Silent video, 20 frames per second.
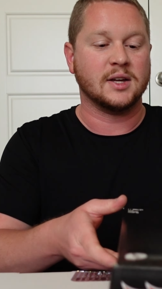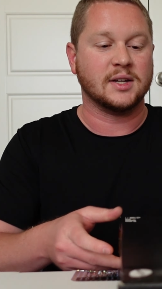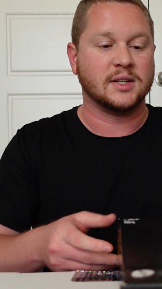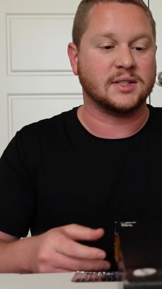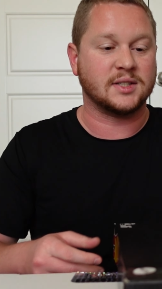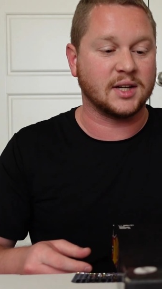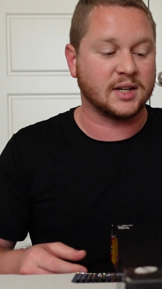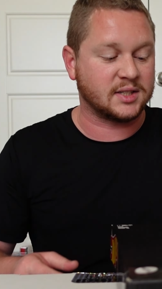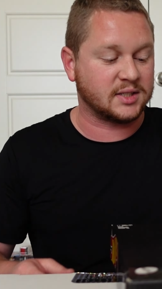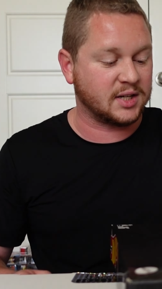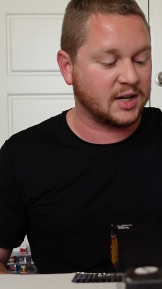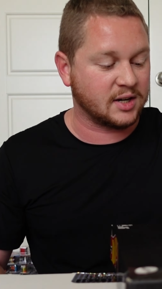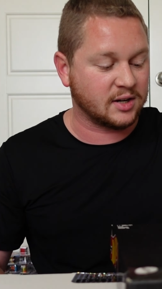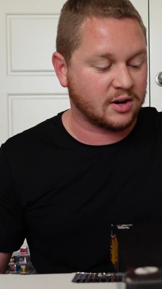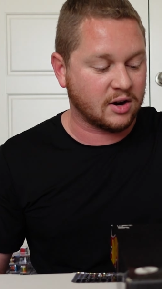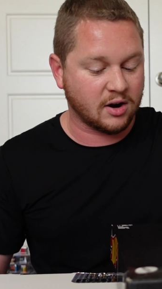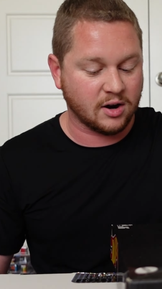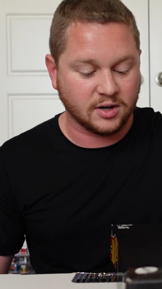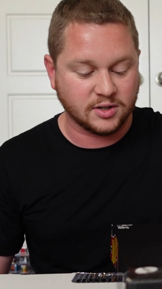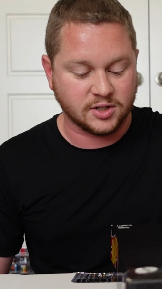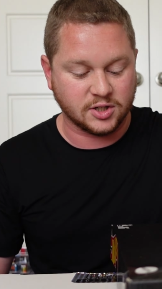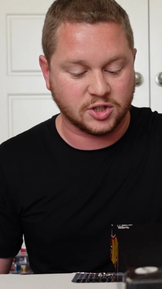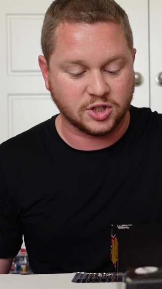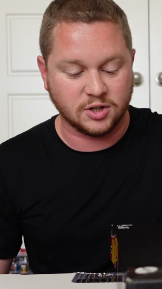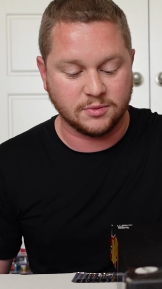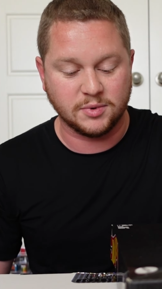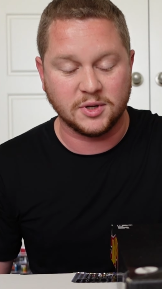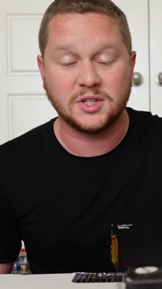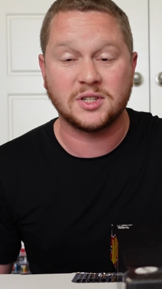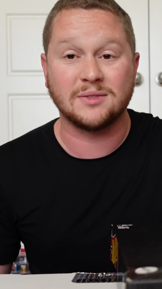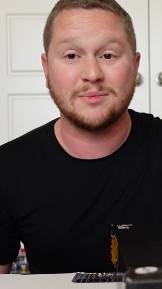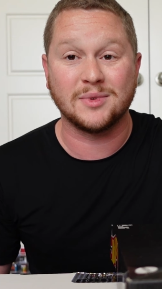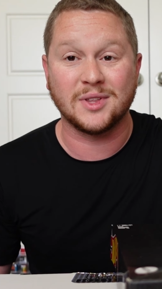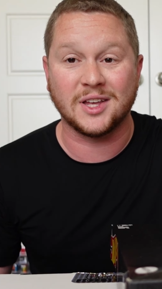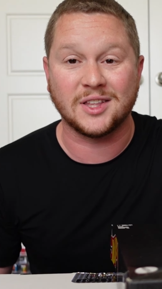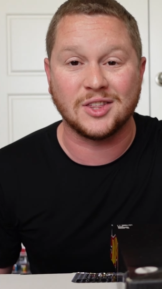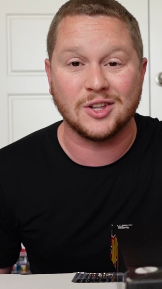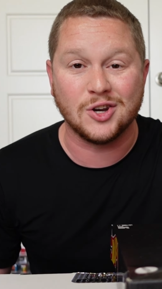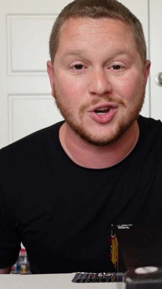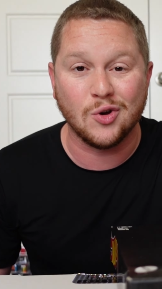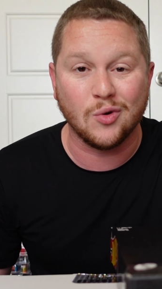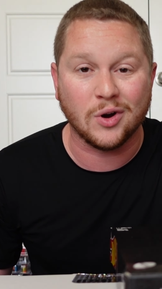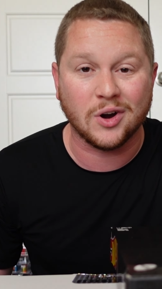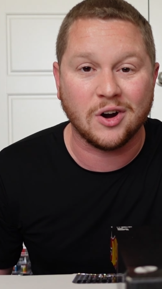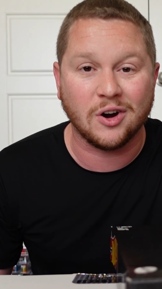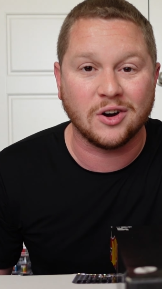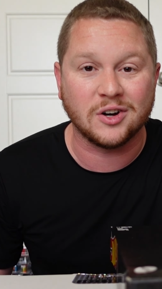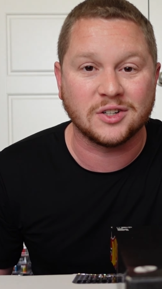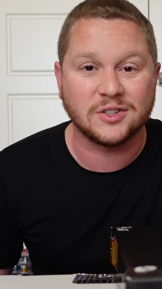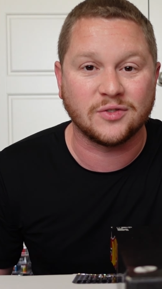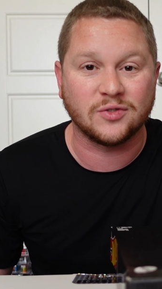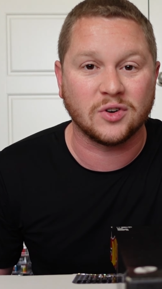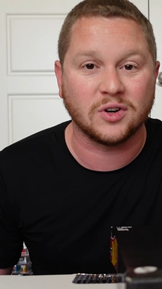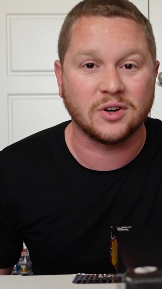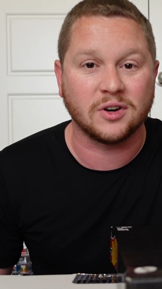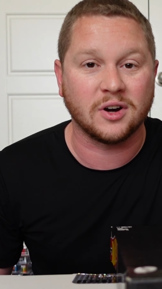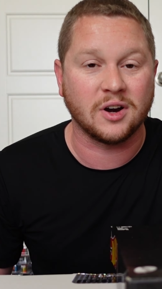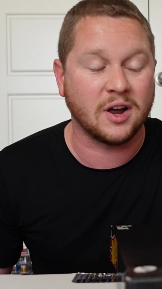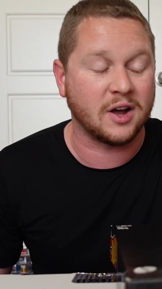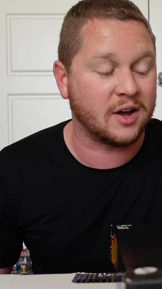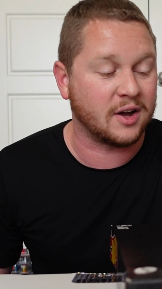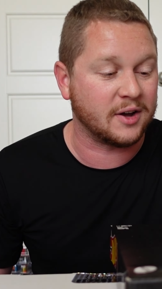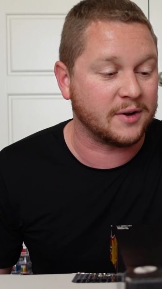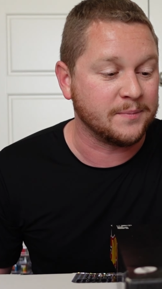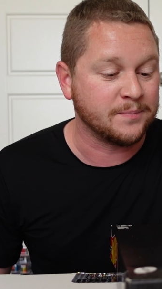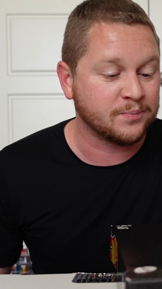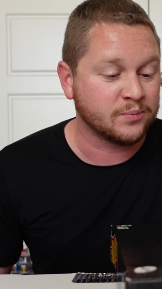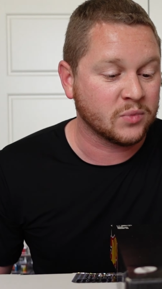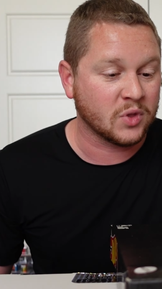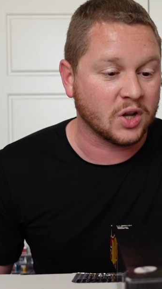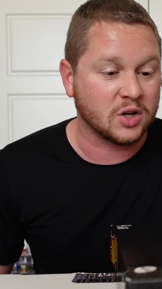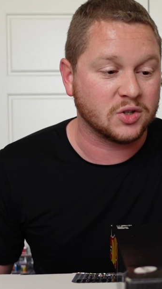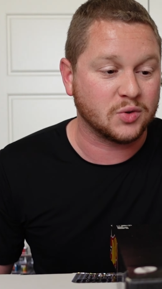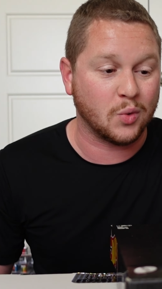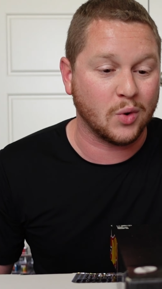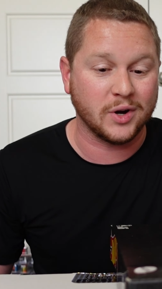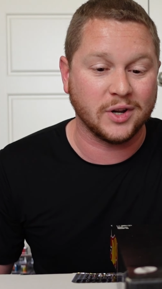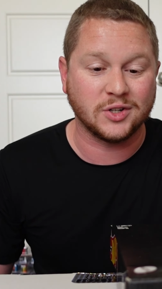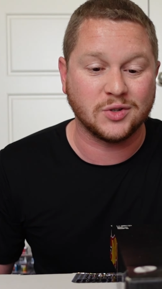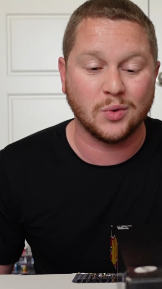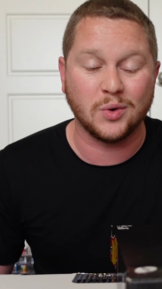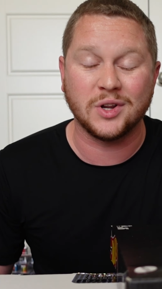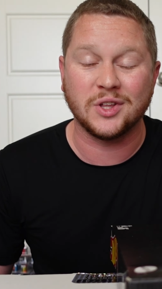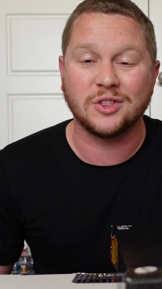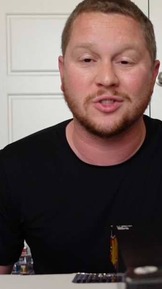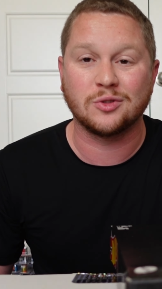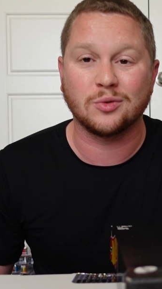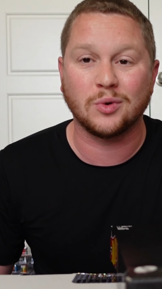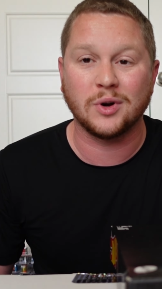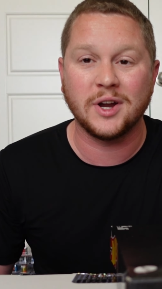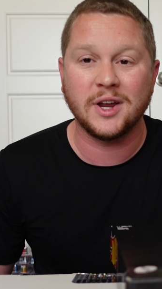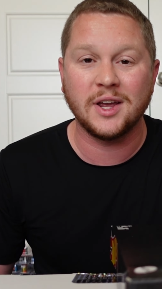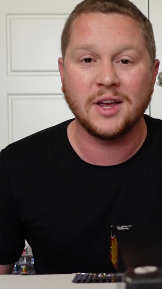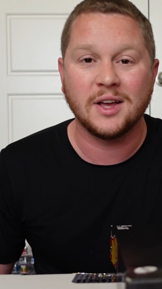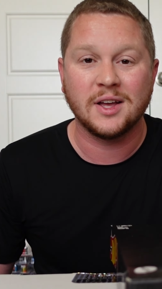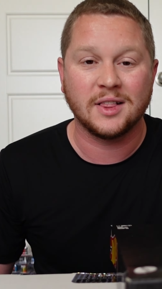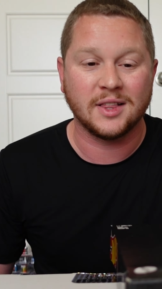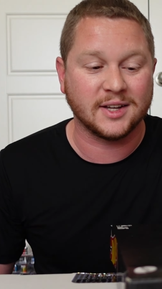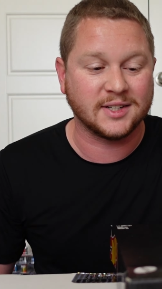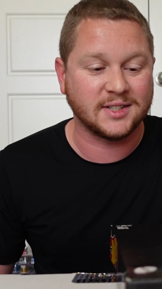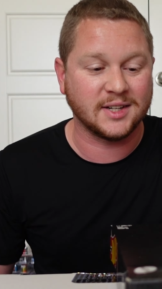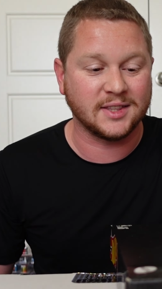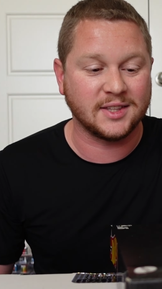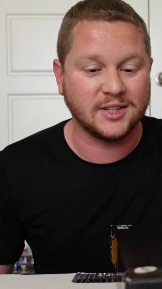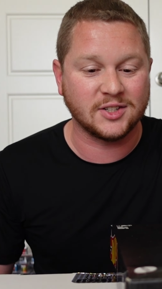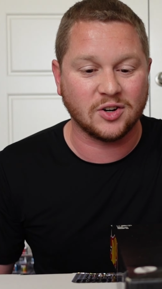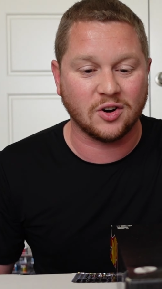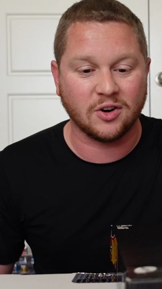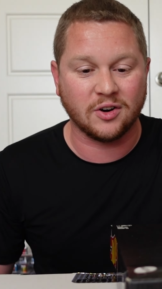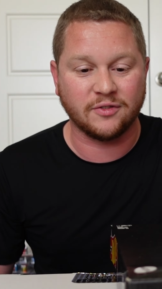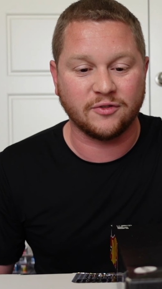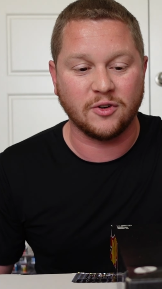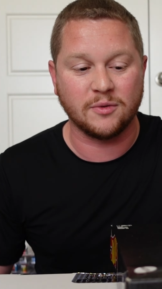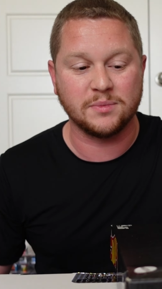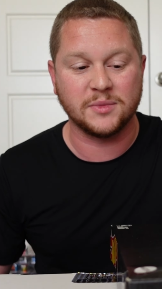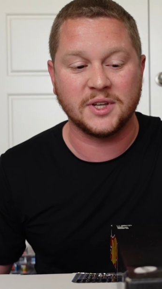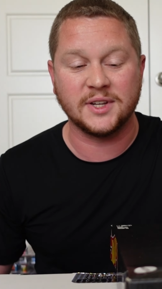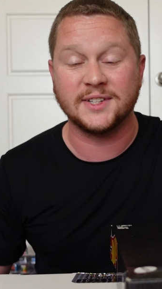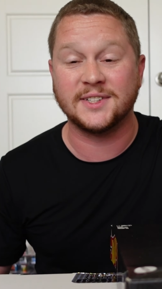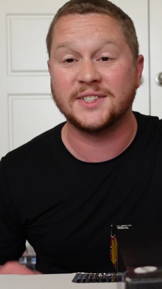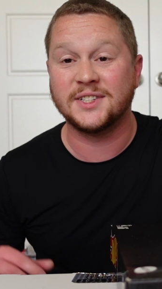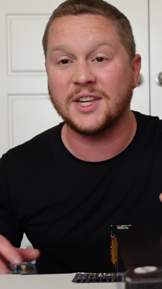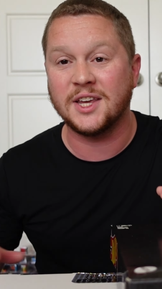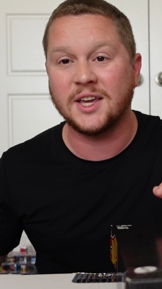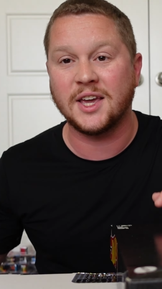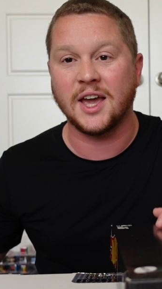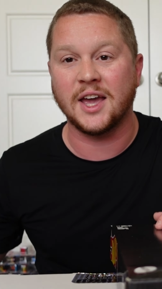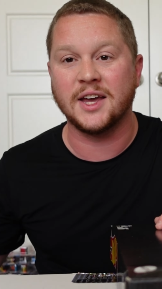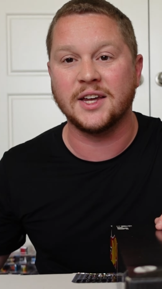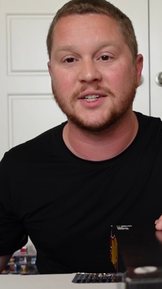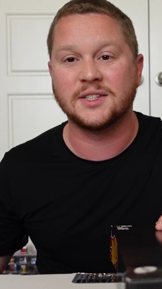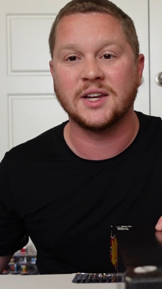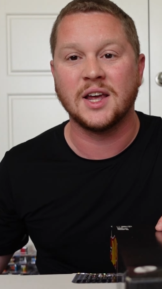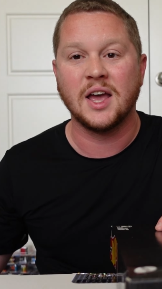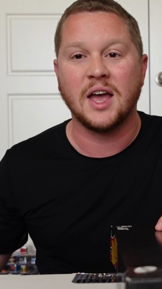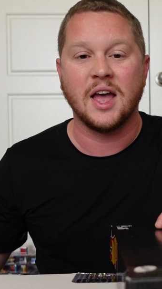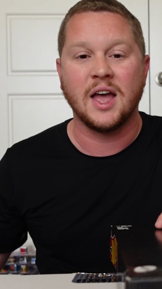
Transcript: 16 cards, it should be some of like the newer cars for 2023. Like I said, these are from the C case.